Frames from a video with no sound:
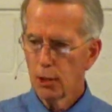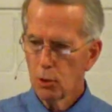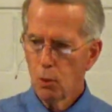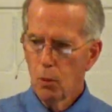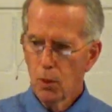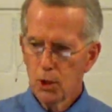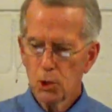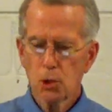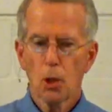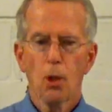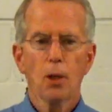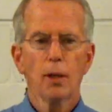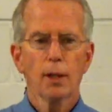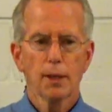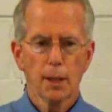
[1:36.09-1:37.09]
That's what we
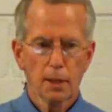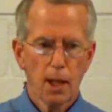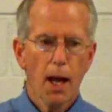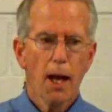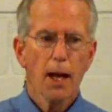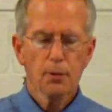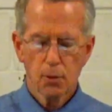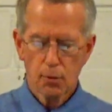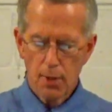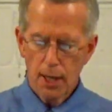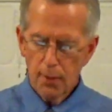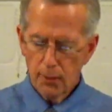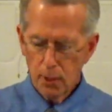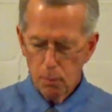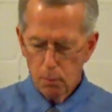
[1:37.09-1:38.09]
saw in the lives
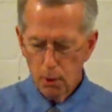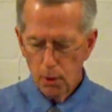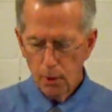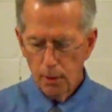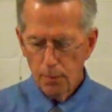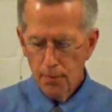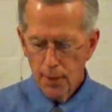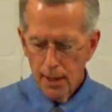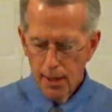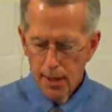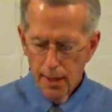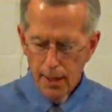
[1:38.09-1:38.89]
of David and Paul,